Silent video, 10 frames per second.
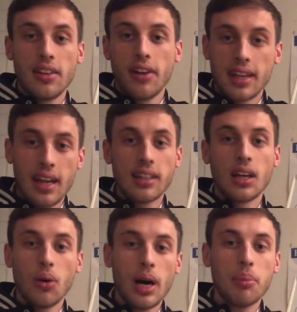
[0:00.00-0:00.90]
account
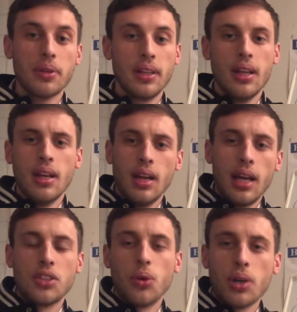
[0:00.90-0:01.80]
go up
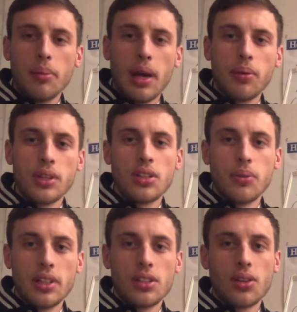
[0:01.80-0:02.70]
and talking about
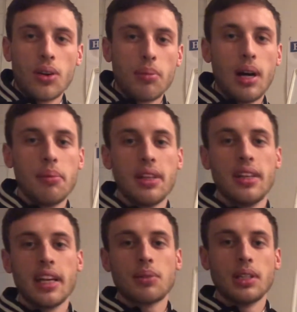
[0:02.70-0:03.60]
which stock might be the
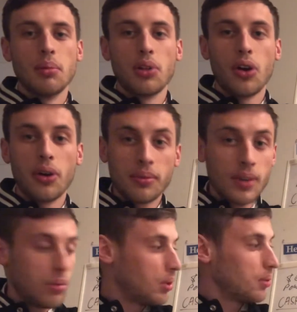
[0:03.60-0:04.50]
next one to blow.
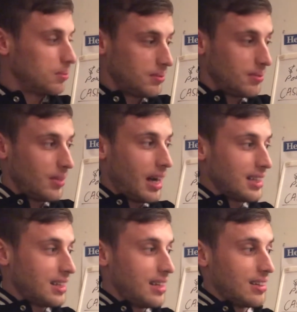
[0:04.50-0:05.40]
Well, I
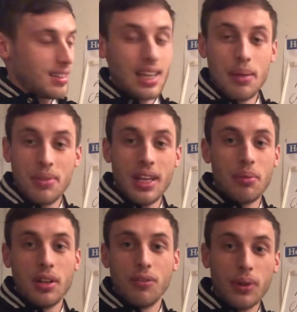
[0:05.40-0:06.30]
see the same thing,
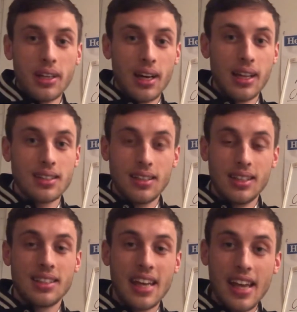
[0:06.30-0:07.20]
but in footy cards.
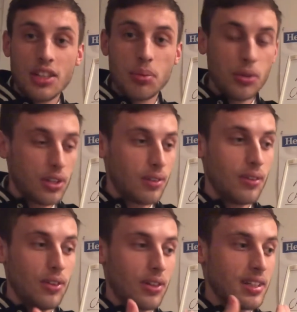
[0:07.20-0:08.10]
It's tangible, you
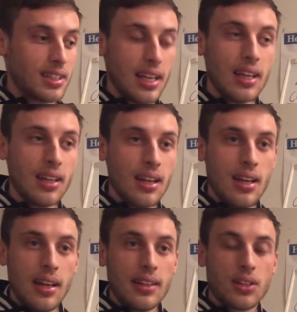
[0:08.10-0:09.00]
can see it.
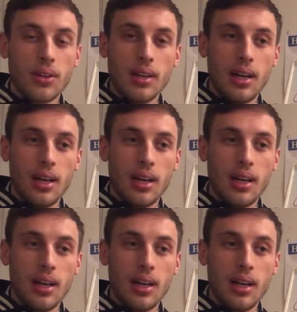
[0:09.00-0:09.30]
It's got